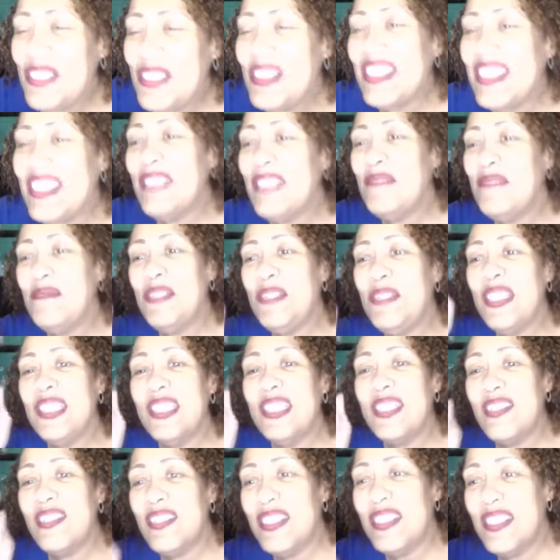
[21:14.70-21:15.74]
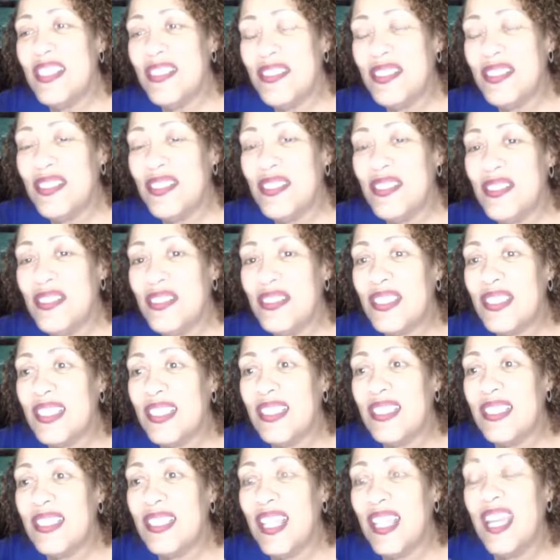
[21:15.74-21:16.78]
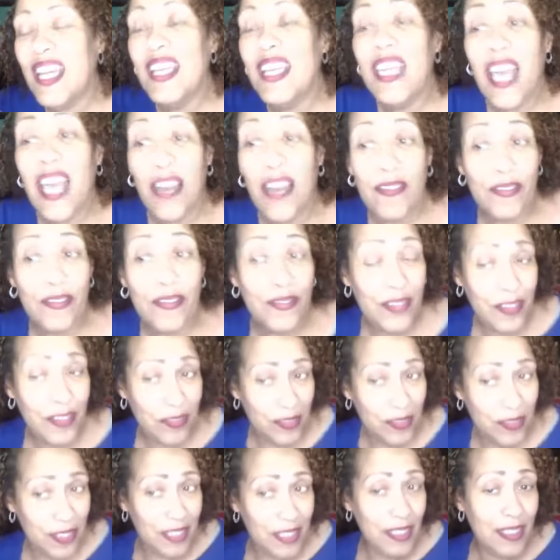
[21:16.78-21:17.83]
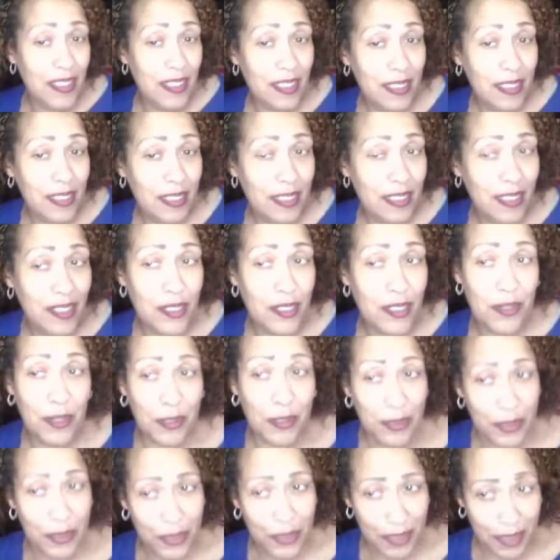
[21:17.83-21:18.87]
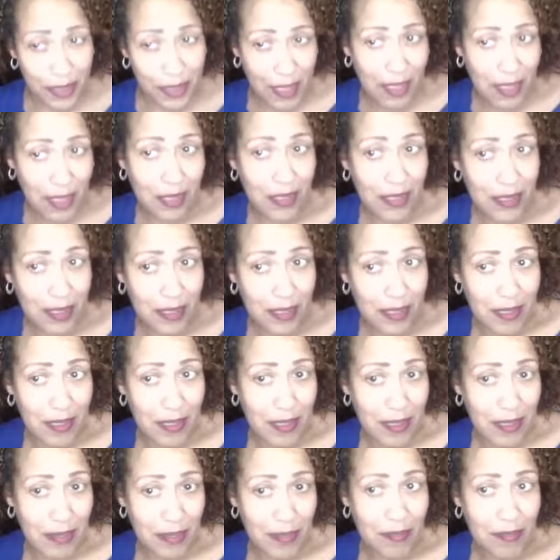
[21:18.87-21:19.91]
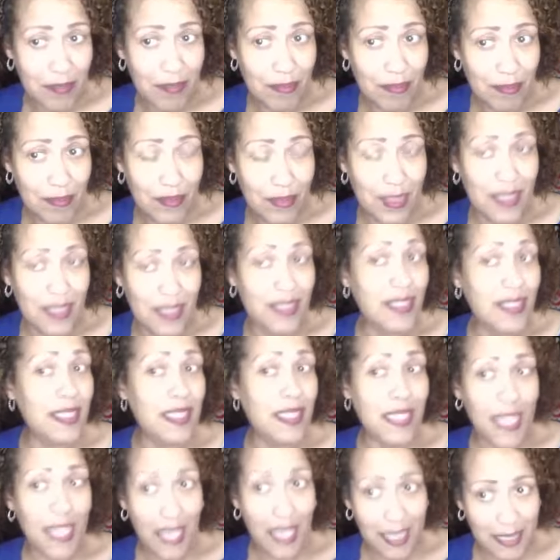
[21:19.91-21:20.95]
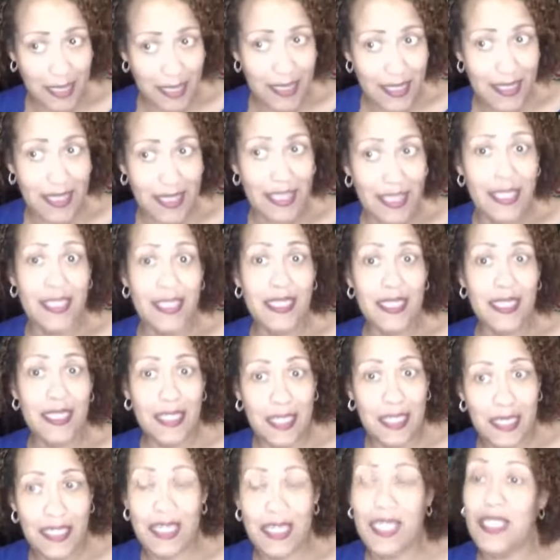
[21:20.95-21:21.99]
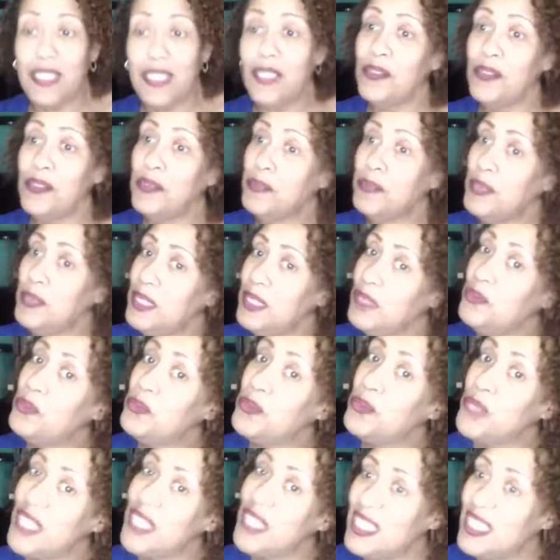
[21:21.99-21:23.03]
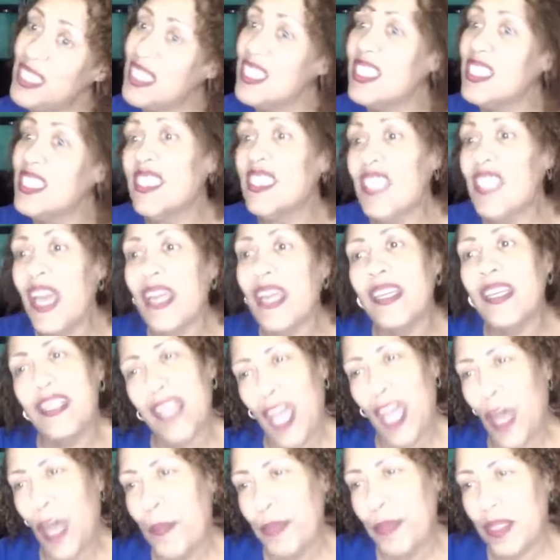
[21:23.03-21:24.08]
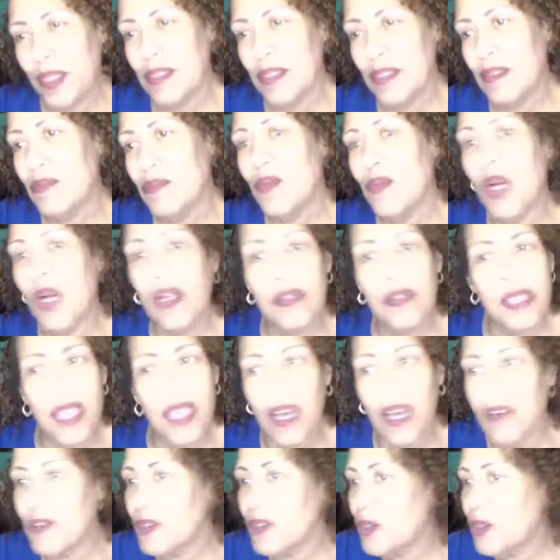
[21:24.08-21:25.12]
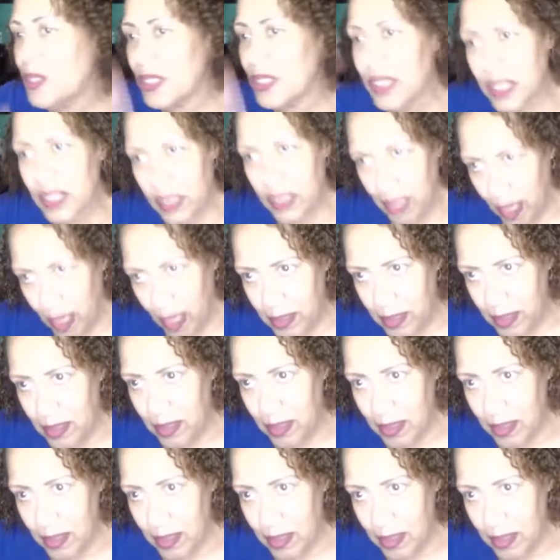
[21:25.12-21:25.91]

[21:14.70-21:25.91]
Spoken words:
can be 30 years old and have 50-year-old skin. Yes, indeed. And there's many reasons that can happen. Well, yeah, of course, sun,